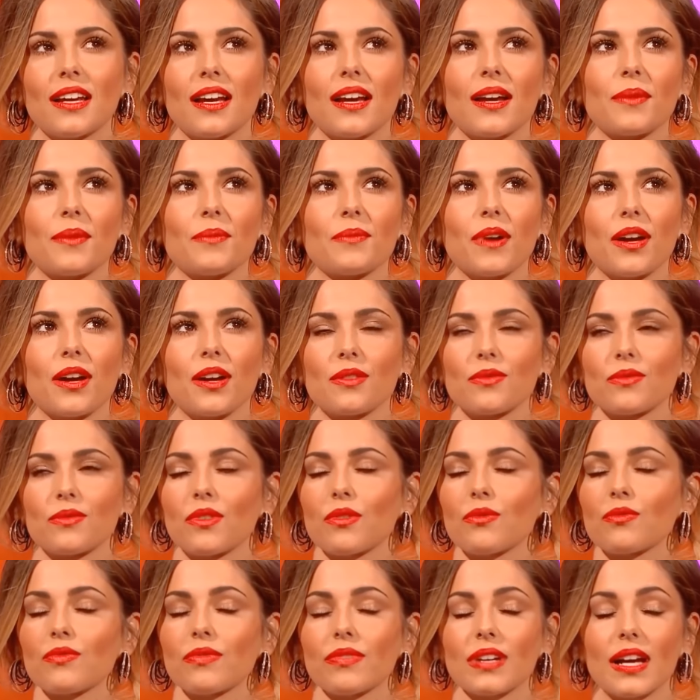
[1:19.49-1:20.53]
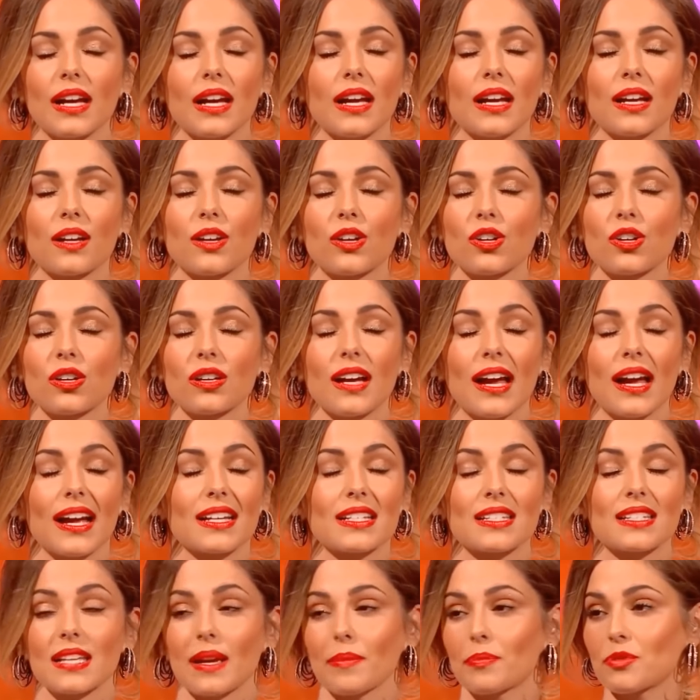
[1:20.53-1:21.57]
um, an
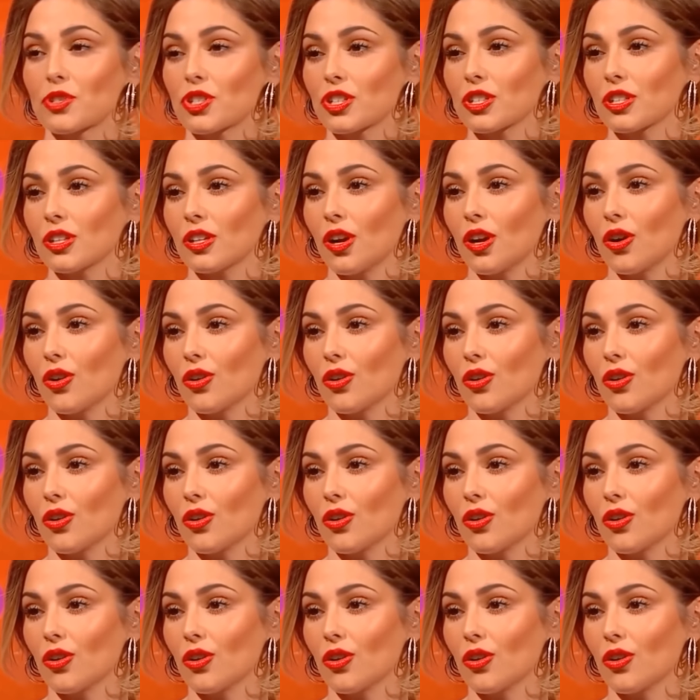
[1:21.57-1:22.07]
exceptional